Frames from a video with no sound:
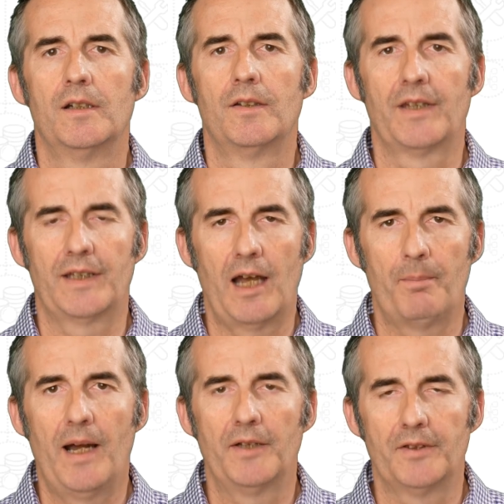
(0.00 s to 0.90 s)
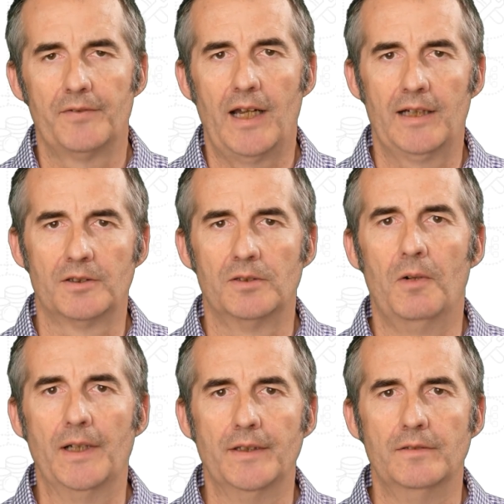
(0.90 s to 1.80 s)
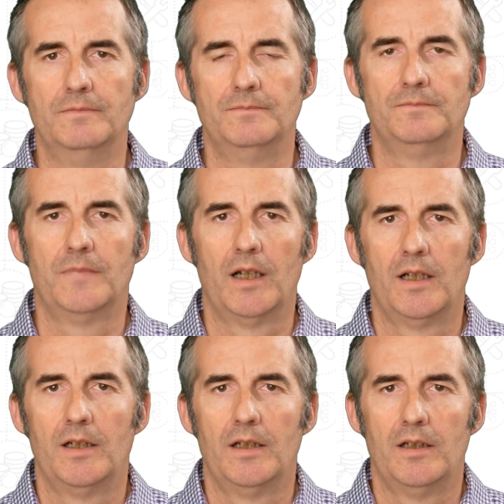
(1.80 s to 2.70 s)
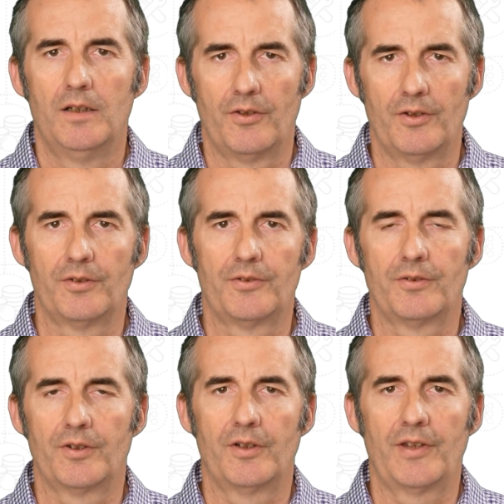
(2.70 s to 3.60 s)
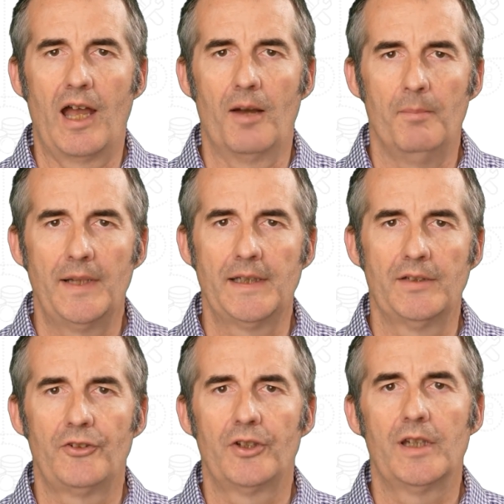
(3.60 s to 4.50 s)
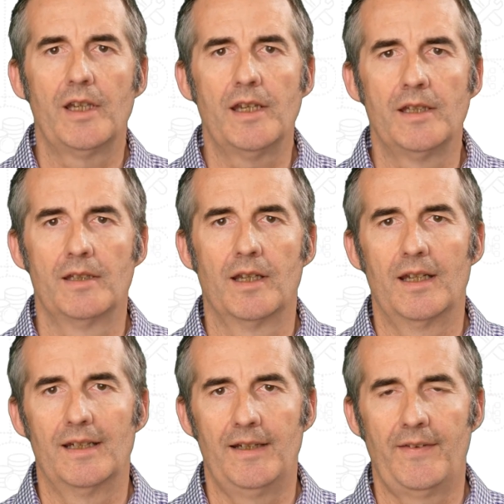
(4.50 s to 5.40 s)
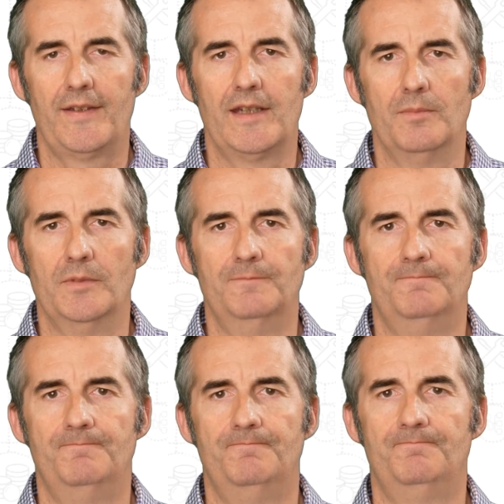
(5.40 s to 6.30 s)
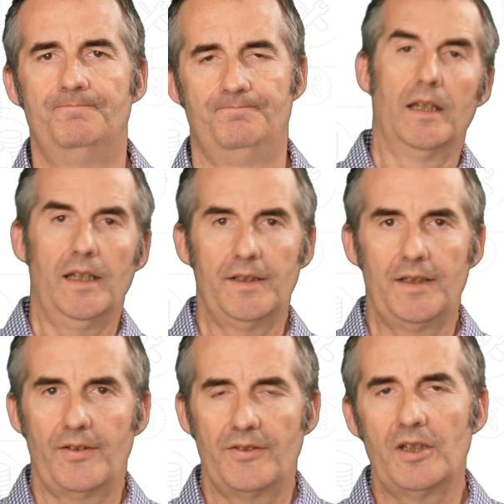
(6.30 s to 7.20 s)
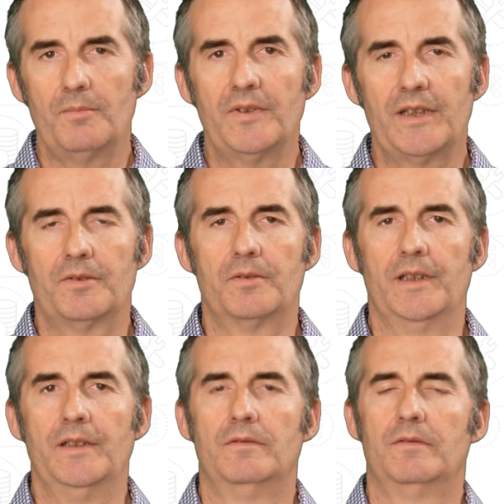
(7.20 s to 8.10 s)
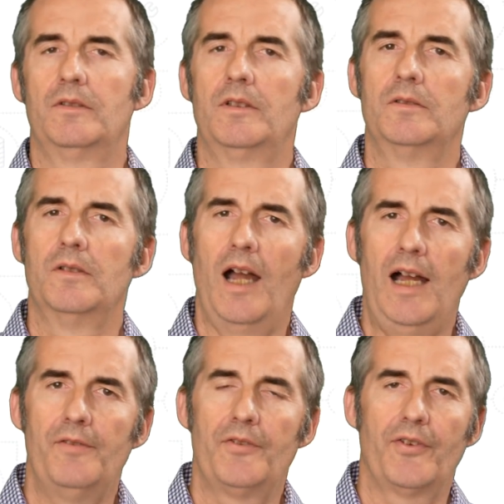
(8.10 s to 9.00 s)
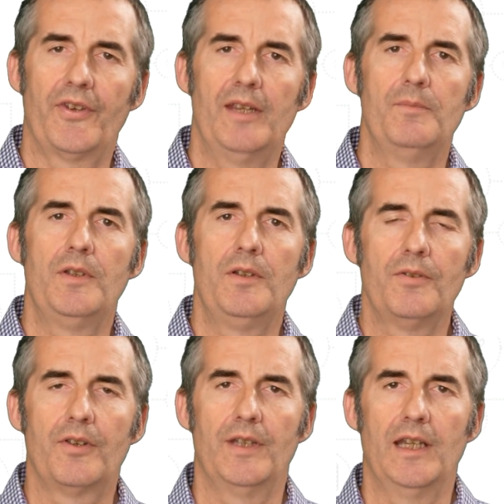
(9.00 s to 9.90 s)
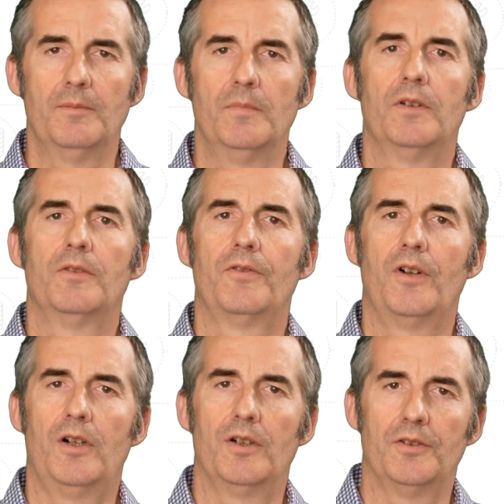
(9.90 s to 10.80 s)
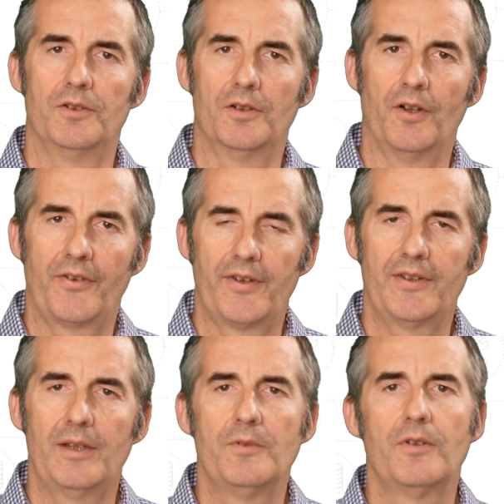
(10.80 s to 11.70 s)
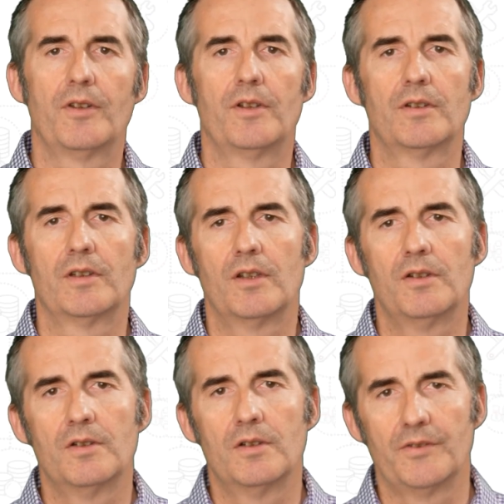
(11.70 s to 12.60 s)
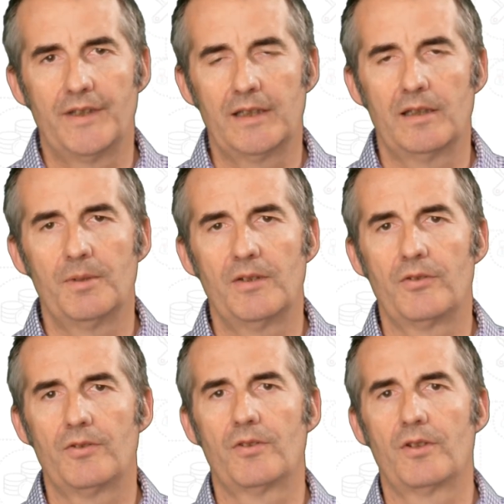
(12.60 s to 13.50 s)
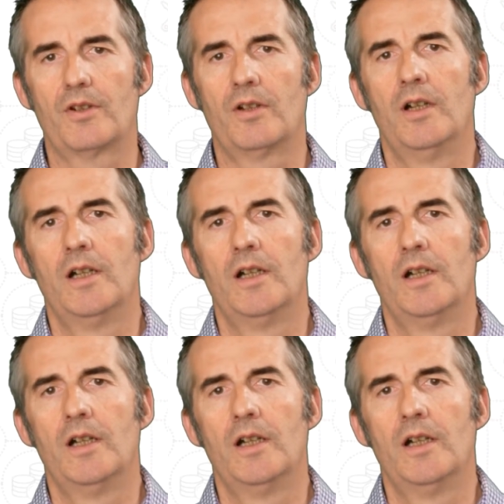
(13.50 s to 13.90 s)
that are part of Algo 1. Those users are managed in SEM. It is not mandatory to have the same username for your system user, your database user,